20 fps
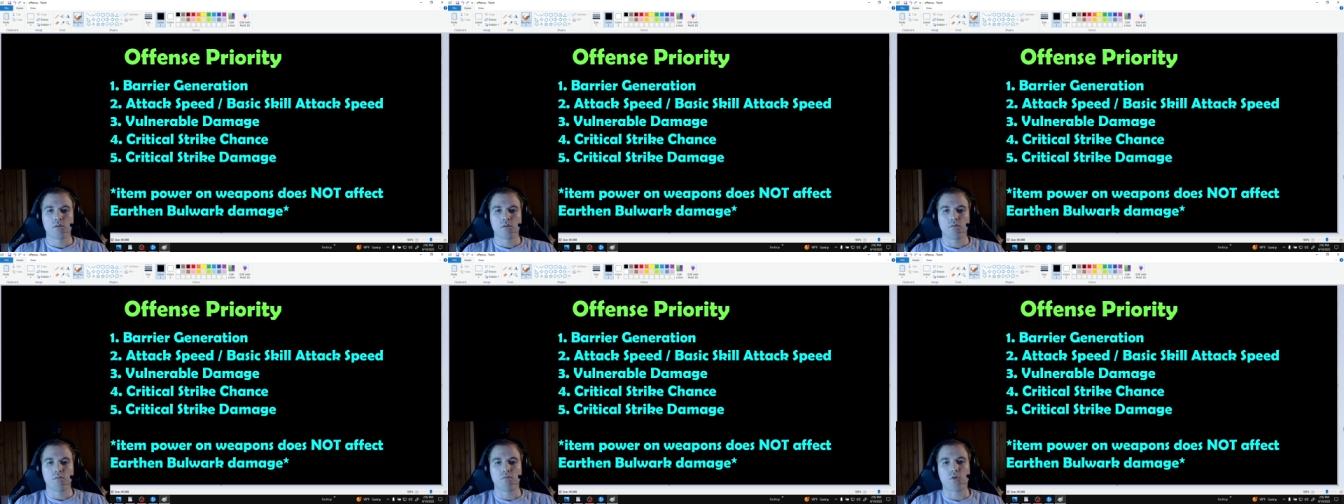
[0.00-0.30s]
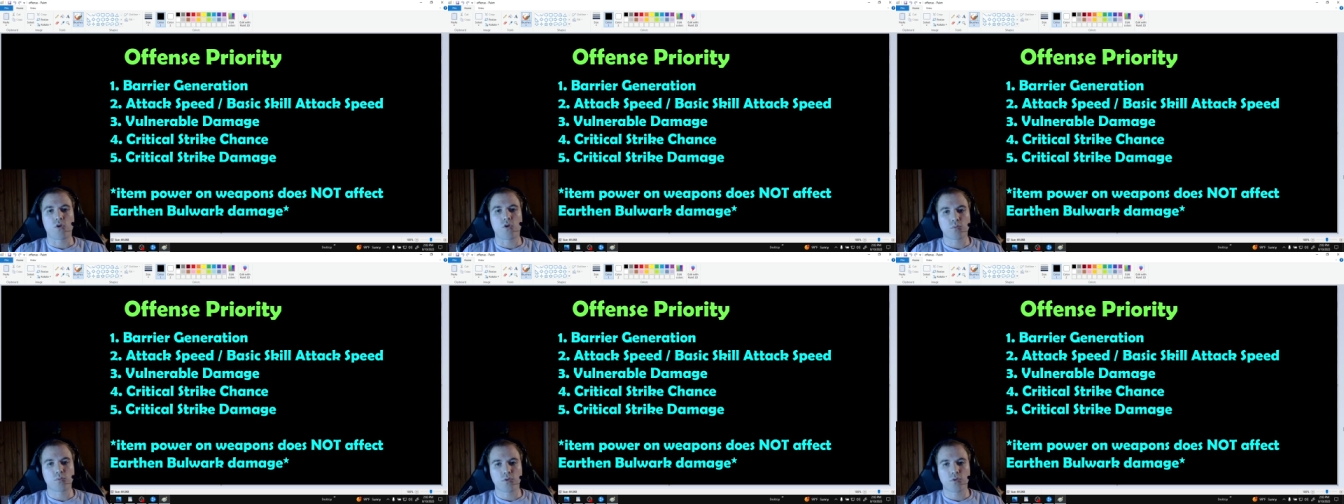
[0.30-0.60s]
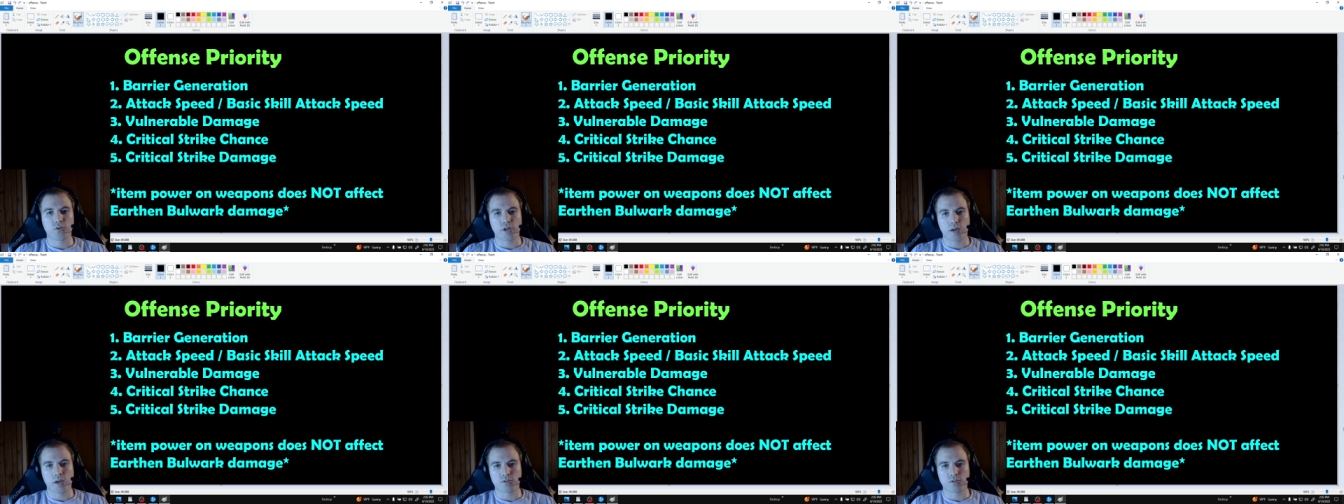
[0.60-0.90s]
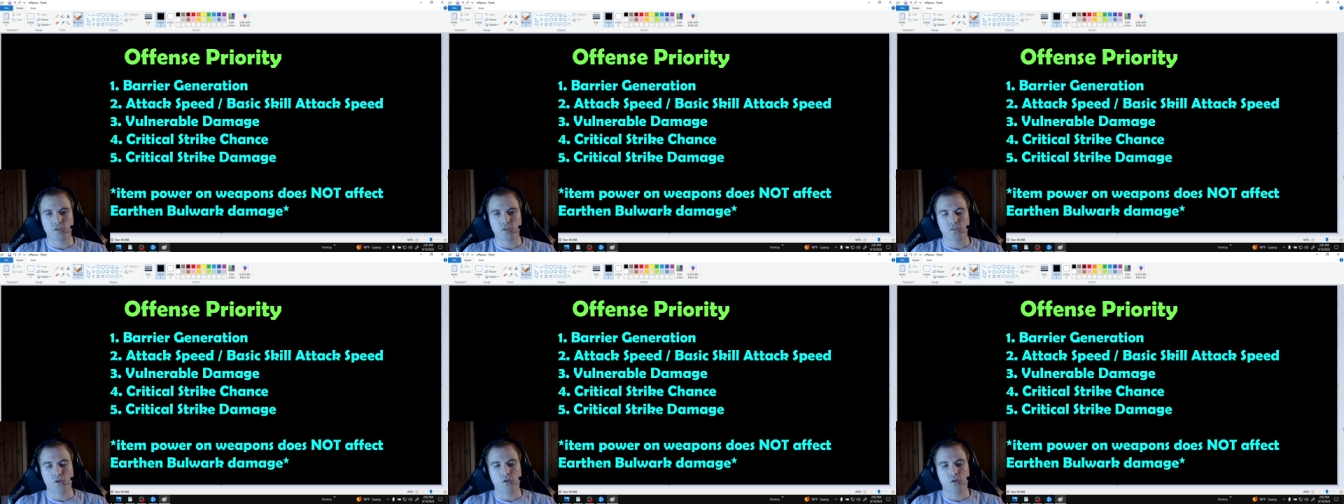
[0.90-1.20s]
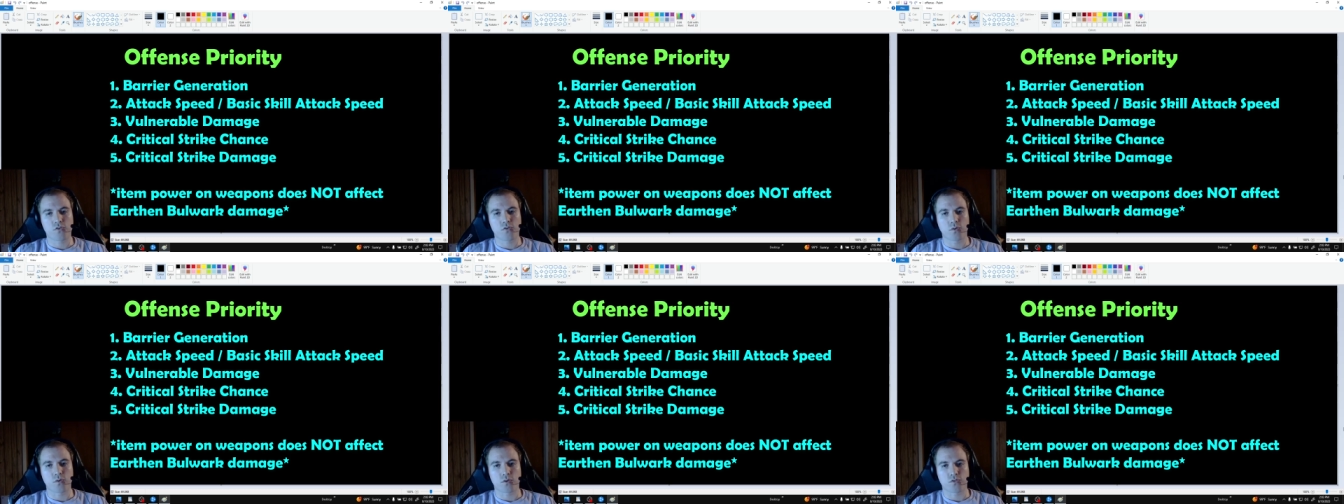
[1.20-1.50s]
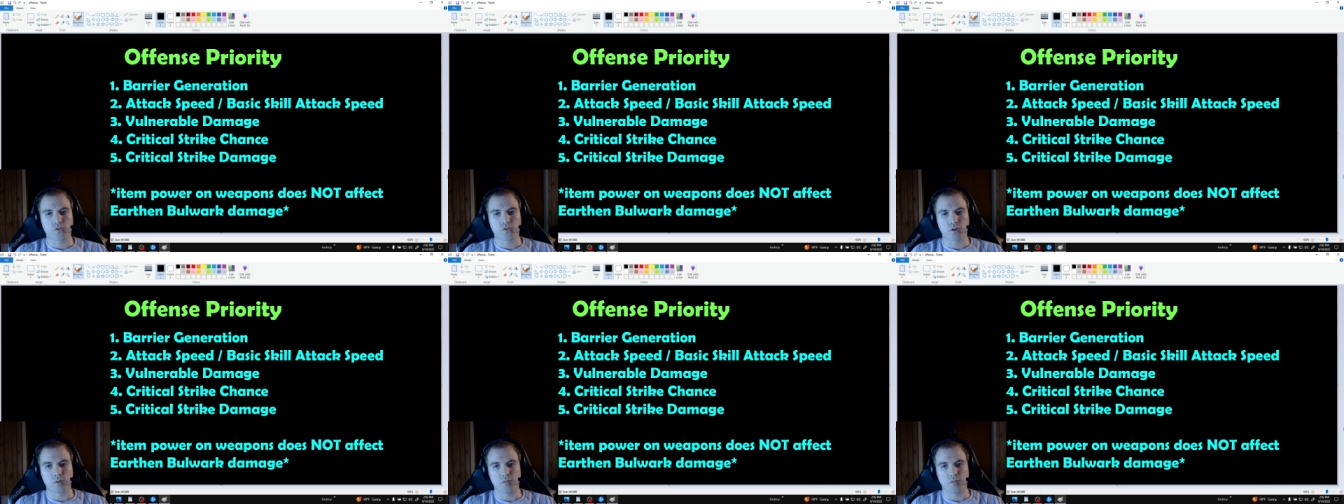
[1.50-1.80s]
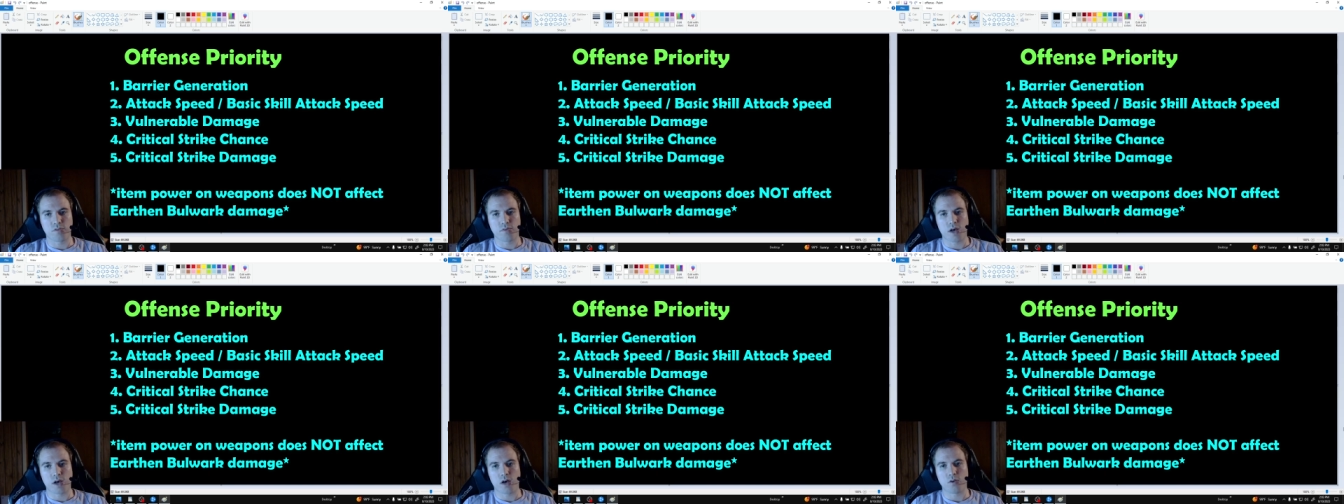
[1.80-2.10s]
Vulnerable damage is also extremely
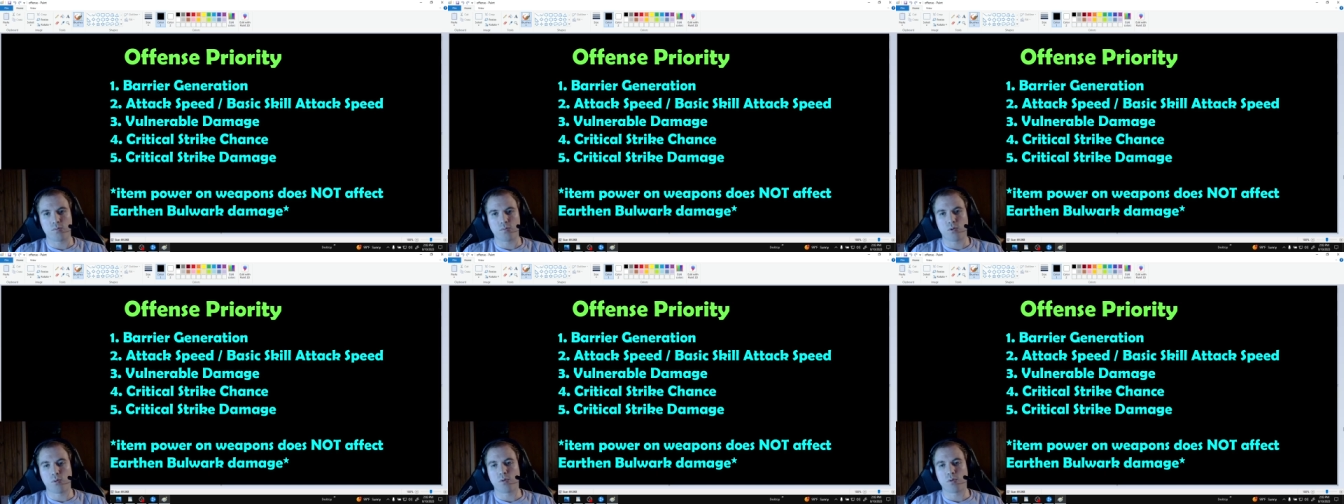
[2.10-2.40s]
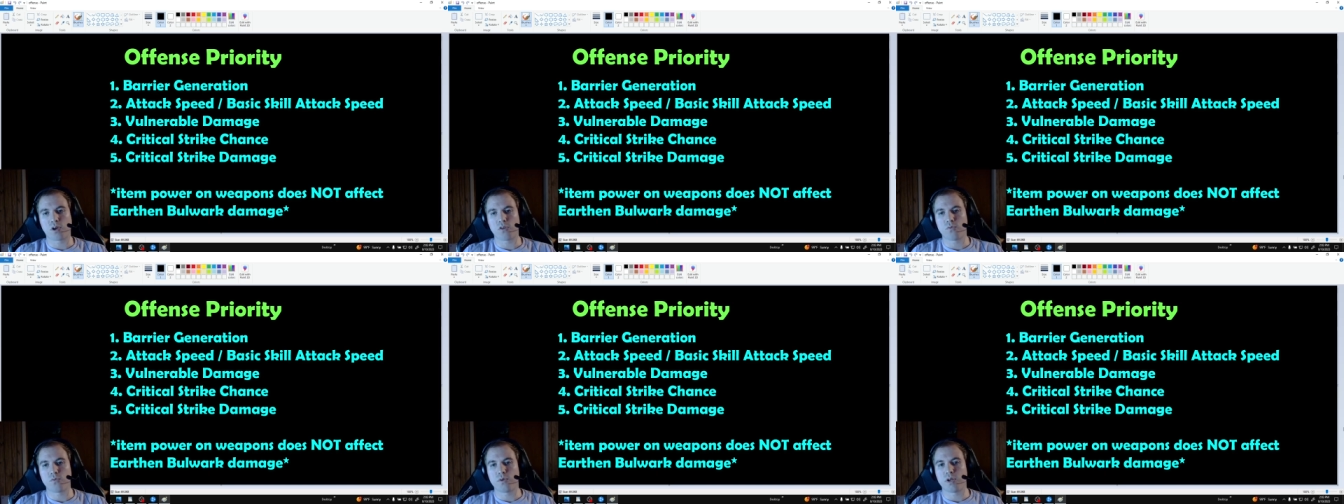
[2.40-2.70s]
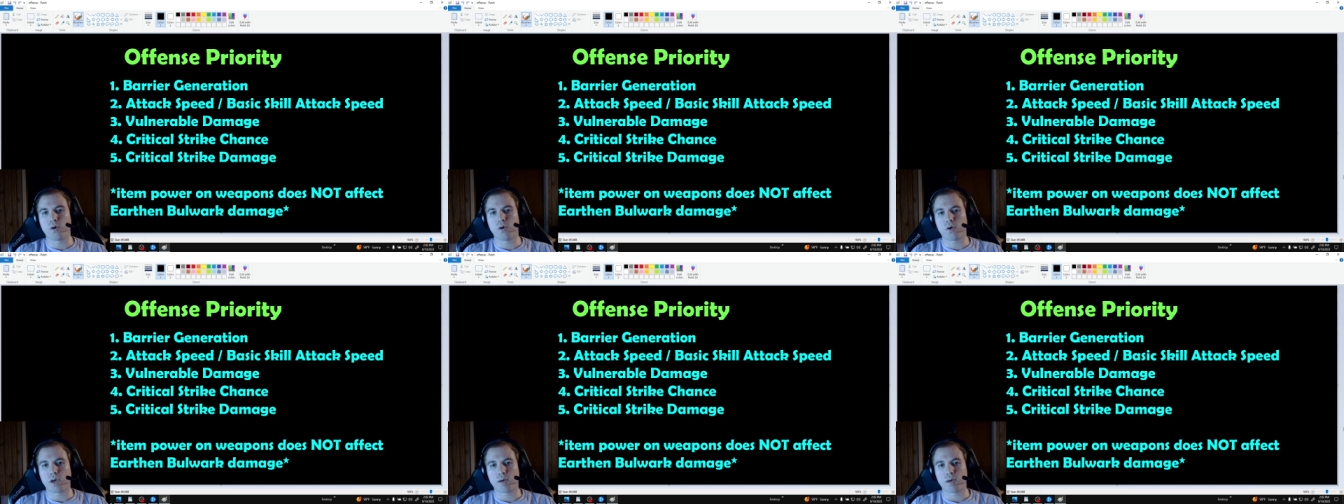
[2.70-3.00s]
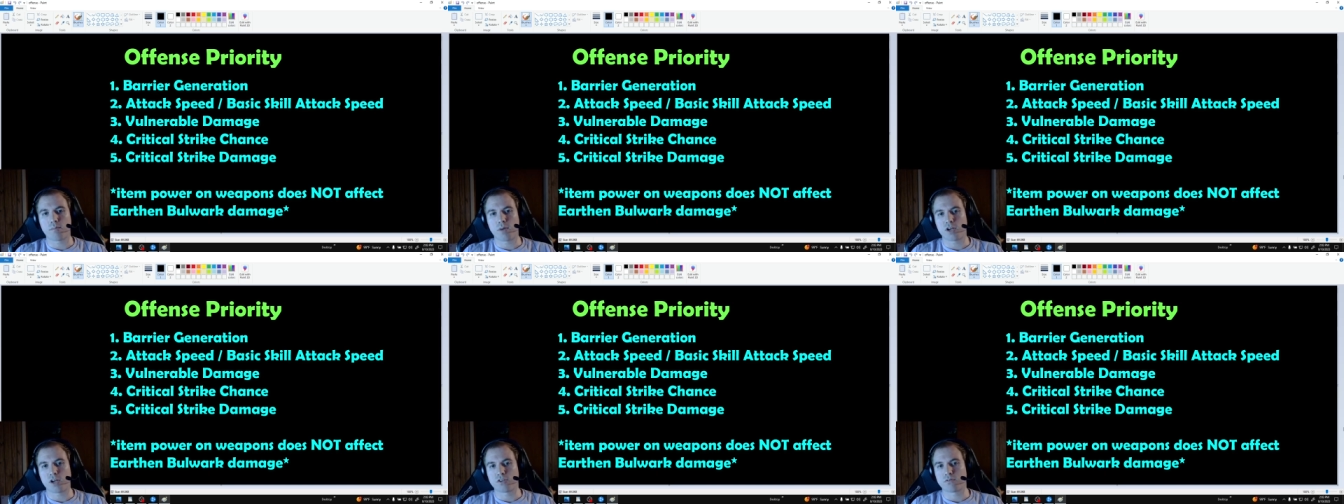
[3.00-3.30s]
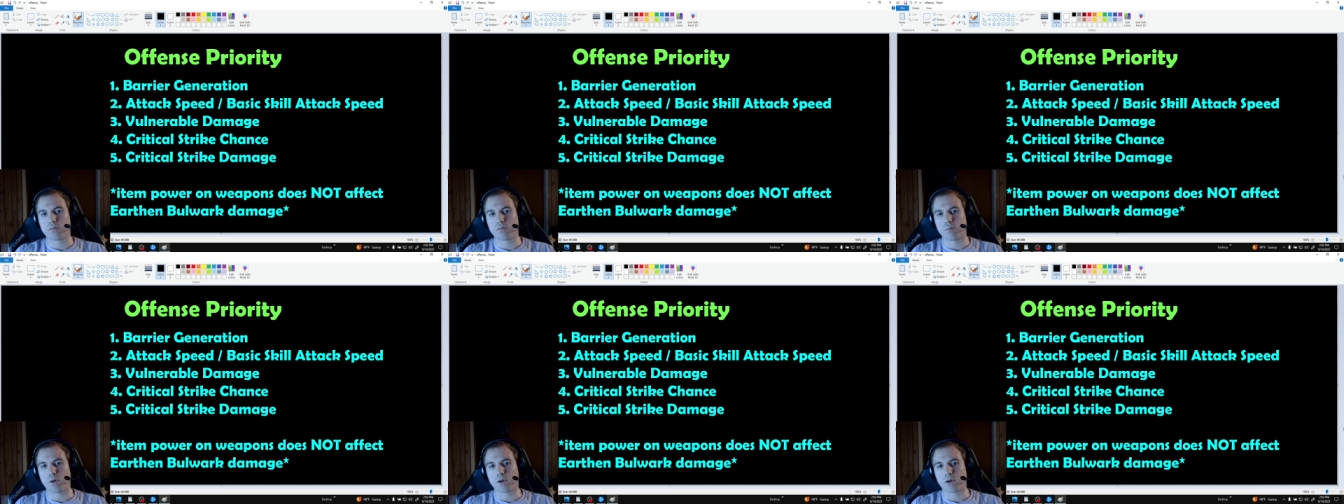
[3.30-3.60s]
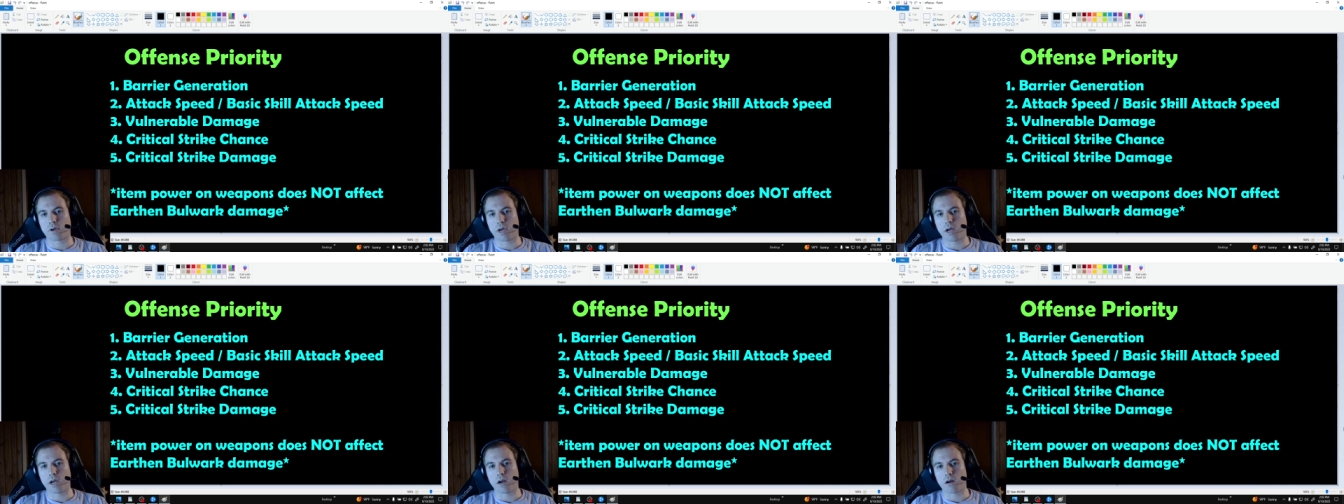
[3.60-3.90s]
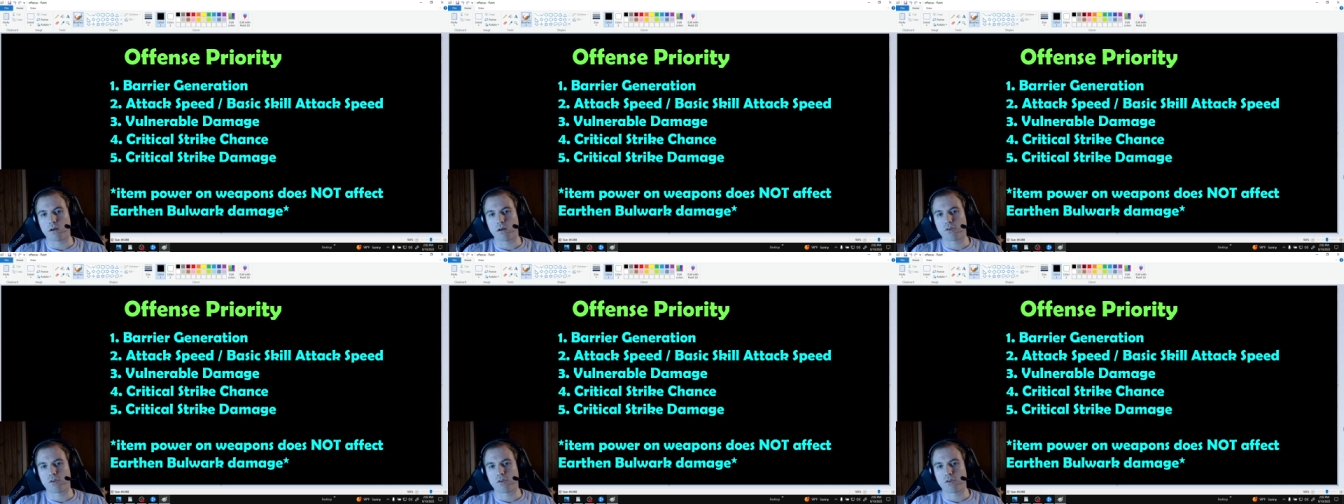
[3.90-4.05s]
valuable because we don't get much from our gear,